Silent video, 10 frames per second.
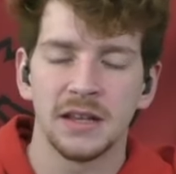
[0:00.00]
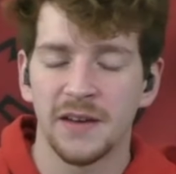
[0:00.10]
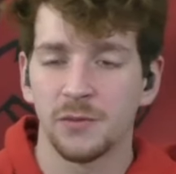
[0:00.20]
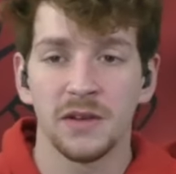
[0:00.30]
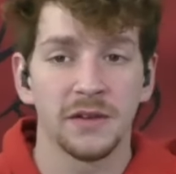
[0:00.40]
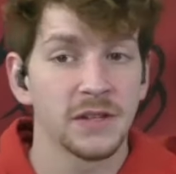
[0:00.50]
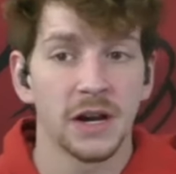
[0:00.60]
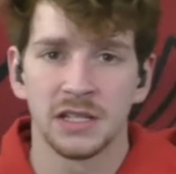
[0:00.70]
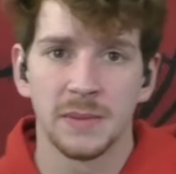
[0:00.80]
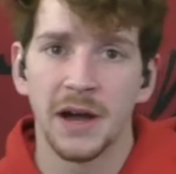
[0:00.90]
we have
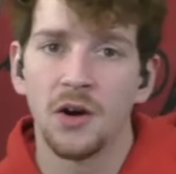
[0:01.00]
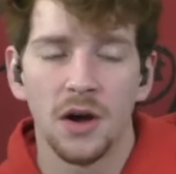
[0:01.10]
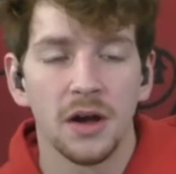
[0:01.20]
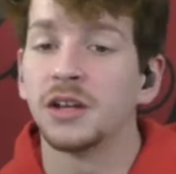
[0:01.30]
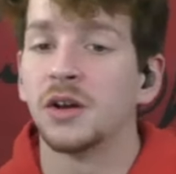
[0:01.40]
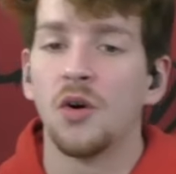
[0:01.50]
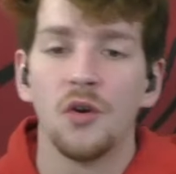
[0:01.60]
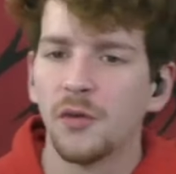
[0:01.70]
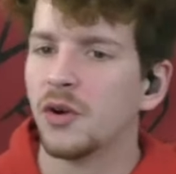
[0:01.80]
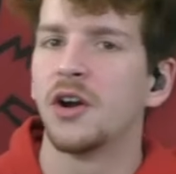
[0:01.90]
talked about,
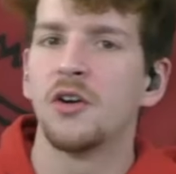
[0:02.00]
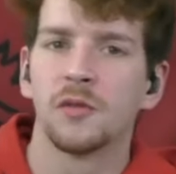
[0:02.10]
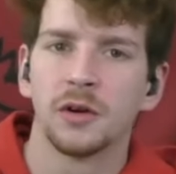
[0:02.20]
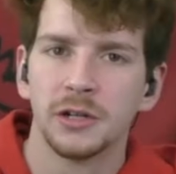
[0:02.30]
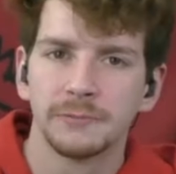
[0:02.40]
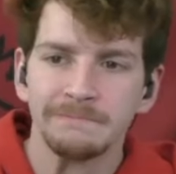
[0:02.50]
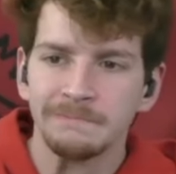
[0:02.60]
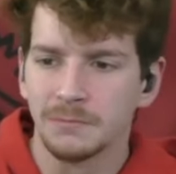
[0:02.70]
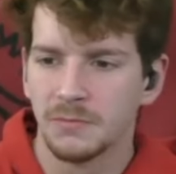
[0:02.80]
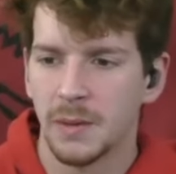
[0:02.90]
over and over
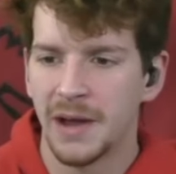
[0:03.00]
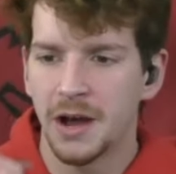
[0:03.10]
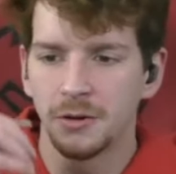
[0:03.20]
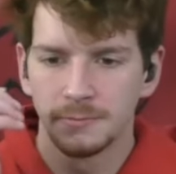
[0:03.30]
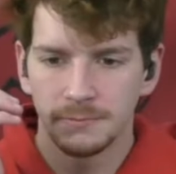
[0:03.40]
about